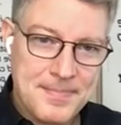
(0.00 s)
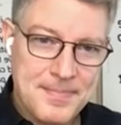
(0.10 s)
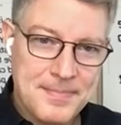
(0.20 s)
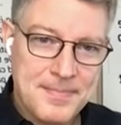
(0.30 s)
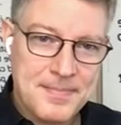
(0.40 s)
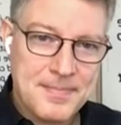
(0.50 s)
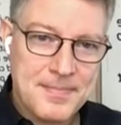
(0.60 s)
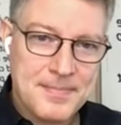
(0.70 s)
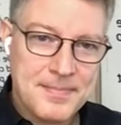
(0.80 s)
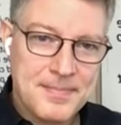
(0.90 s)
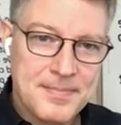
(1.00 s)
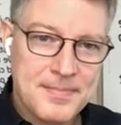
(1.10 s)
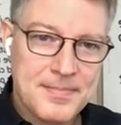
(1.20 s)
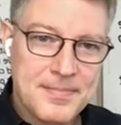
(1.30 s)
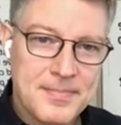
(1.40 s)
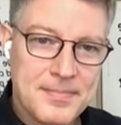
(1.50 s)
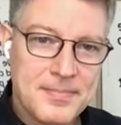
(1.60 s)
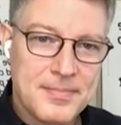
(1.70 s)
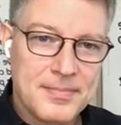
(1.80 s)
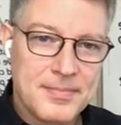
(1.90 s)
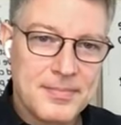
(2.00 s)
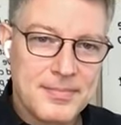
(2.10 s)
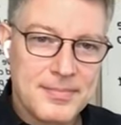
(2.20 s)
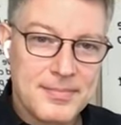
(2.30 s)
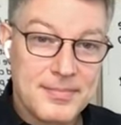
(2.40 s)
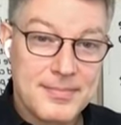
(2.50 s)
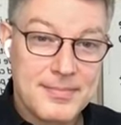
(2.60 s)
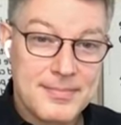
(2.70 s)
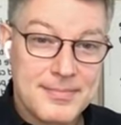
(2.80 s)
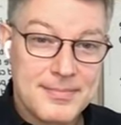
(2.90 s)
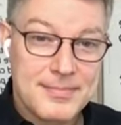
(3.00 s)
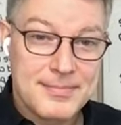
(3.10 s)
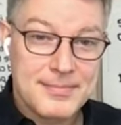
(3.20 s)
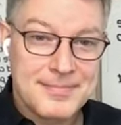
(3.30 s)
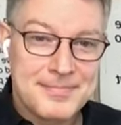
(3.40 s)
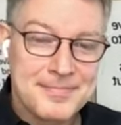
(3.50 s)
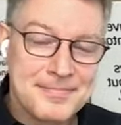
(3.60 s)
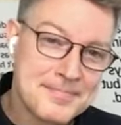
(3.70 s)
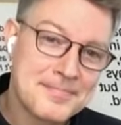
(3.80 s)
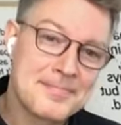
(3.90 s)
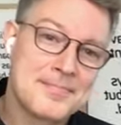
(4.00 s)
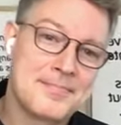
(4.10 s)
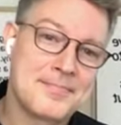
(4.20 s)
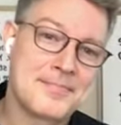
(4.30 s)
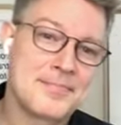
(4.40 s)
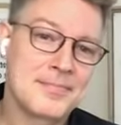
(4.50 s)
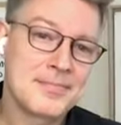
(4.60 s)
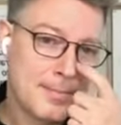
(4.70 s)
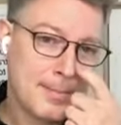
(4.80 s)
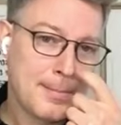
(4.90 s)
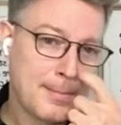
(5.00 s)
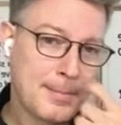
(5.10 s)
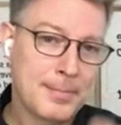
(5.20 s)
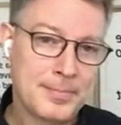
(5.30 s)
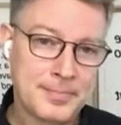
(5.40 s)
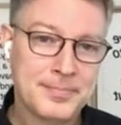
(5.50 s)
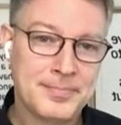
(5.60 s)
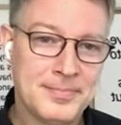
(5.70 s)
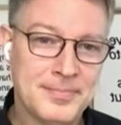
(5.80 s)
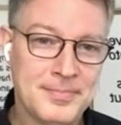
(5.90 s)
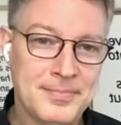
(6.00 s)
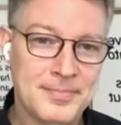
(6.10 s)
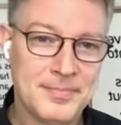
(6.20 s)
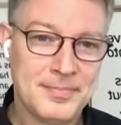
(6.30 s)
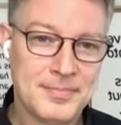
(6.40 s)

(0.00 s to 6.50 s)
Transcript: This person isn't speaking.